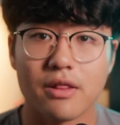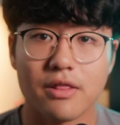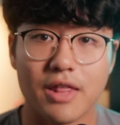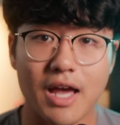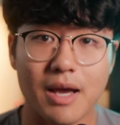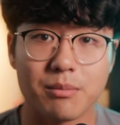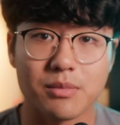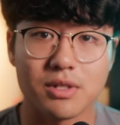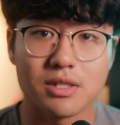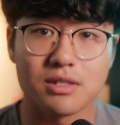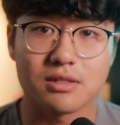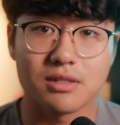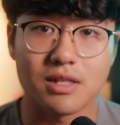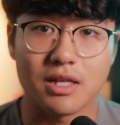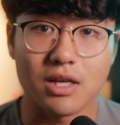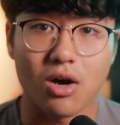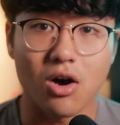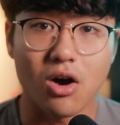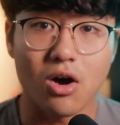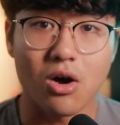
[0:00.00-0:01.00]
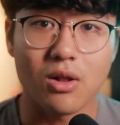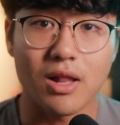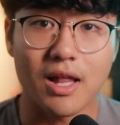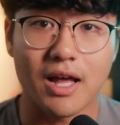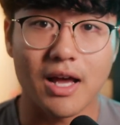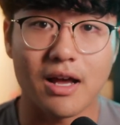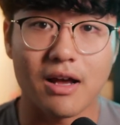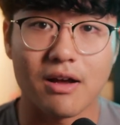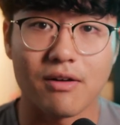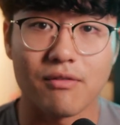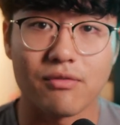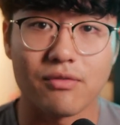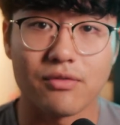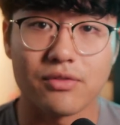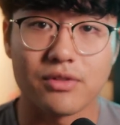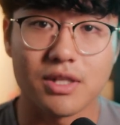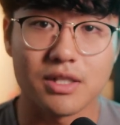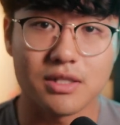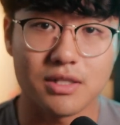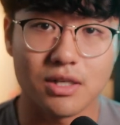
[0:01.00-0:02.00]
that means they all have
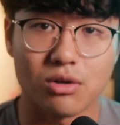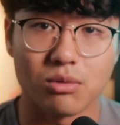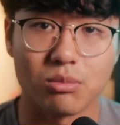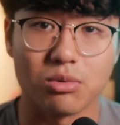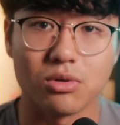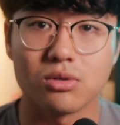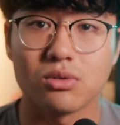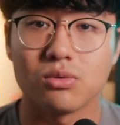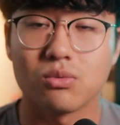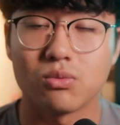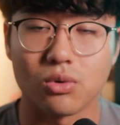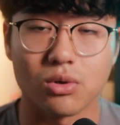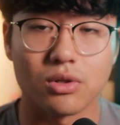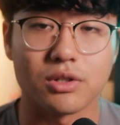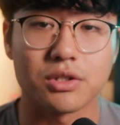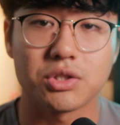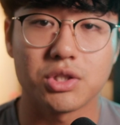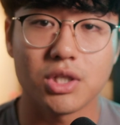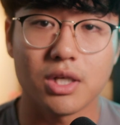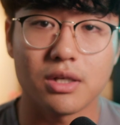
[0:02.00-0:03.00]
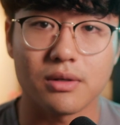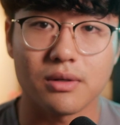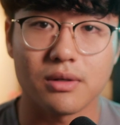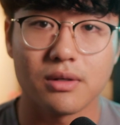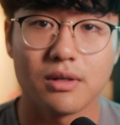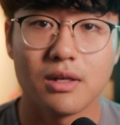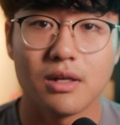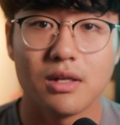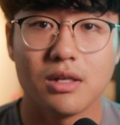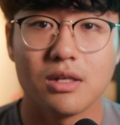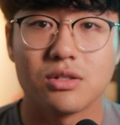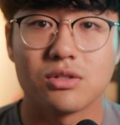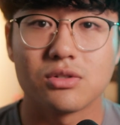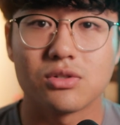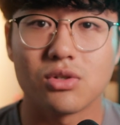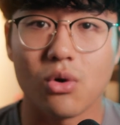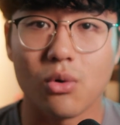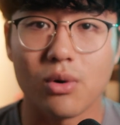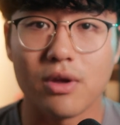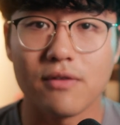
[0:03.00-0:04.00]
the terrible rolling shutter.
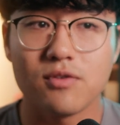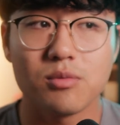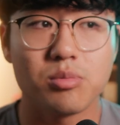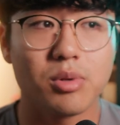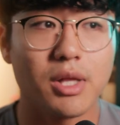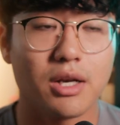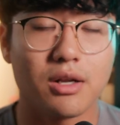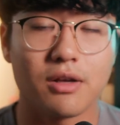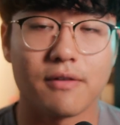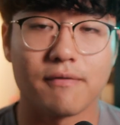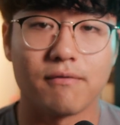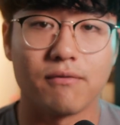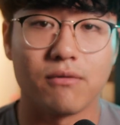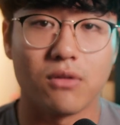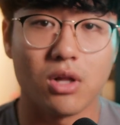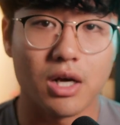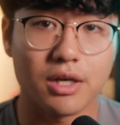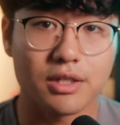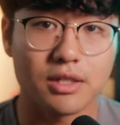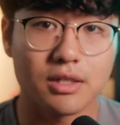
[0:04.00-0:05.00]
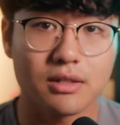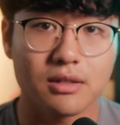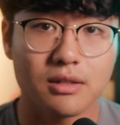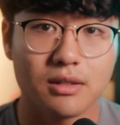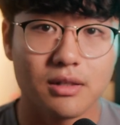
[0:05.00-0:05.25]
So if you plan on vlogging,